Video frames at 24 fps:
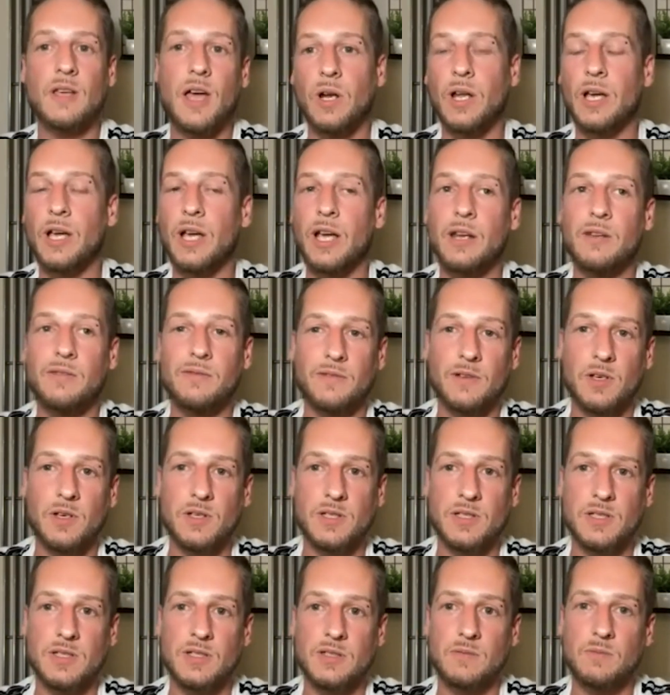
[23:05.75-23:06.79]
when I kind of
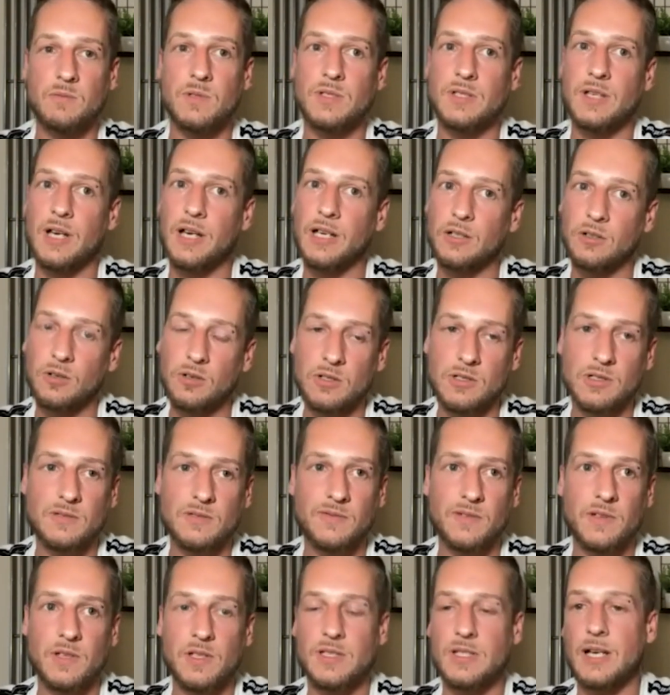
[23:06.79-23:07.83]
first was
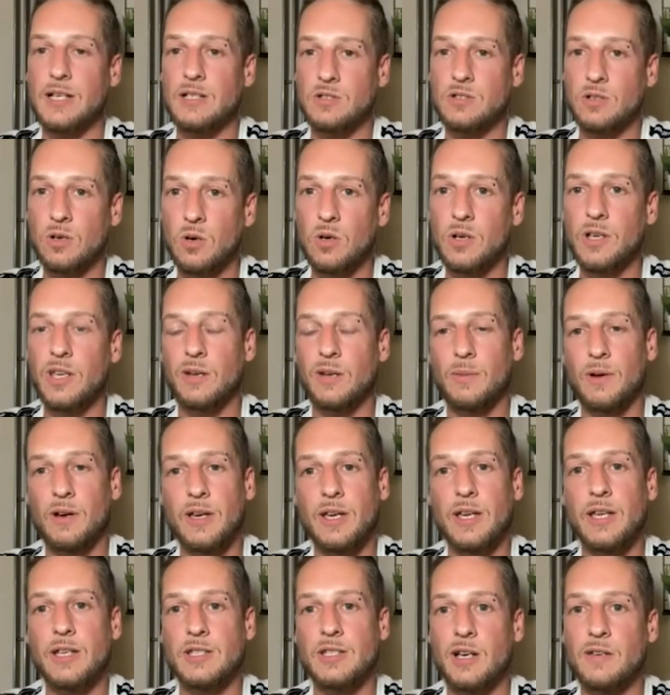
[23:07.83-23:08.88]
diagnosed, first started talking about
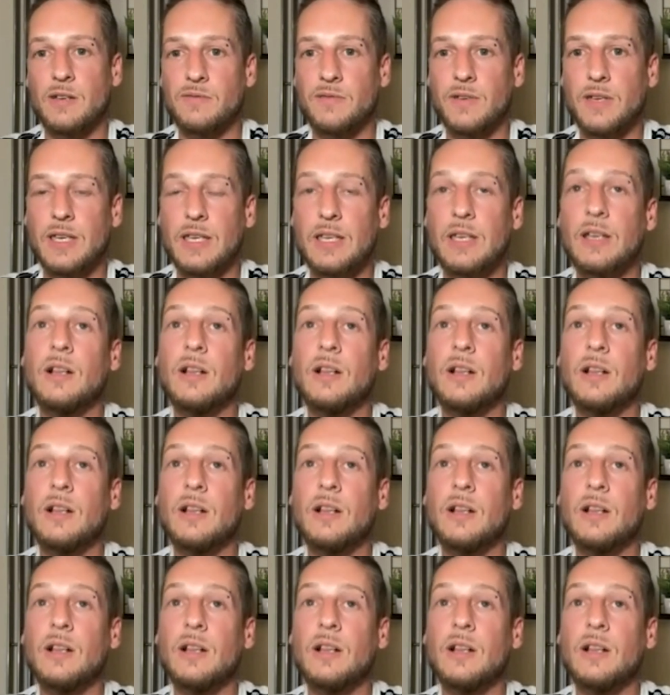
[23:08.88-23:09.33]
HIV.